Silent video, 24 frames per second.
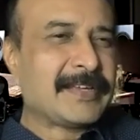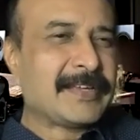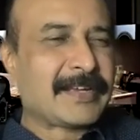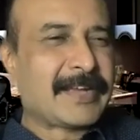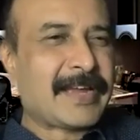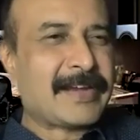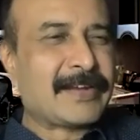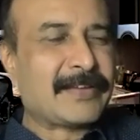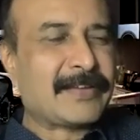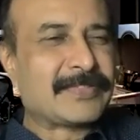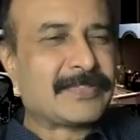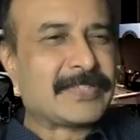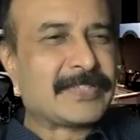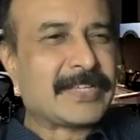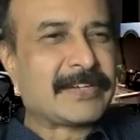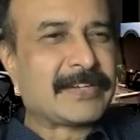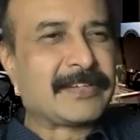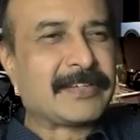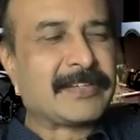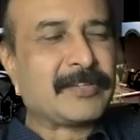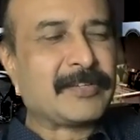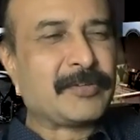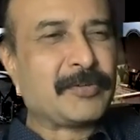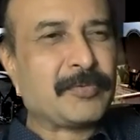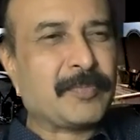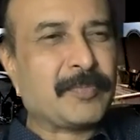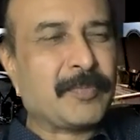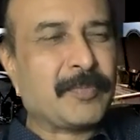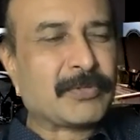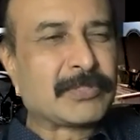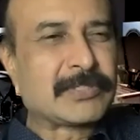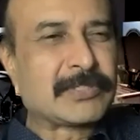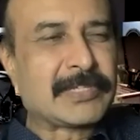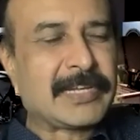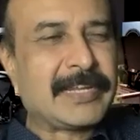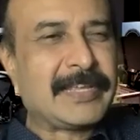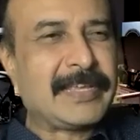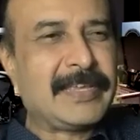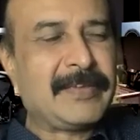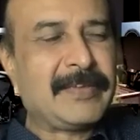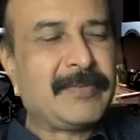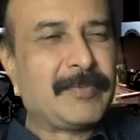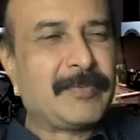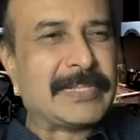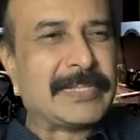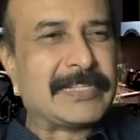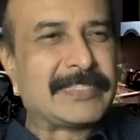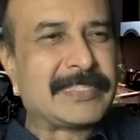kind of sector. You
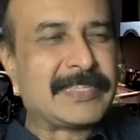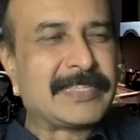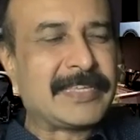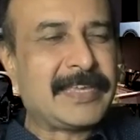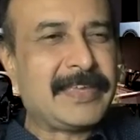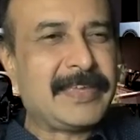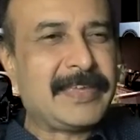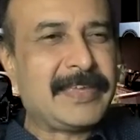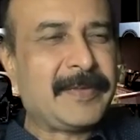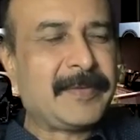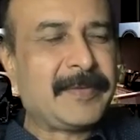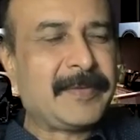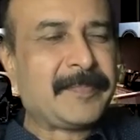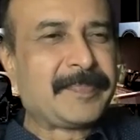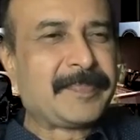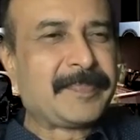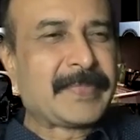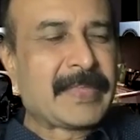mostly will see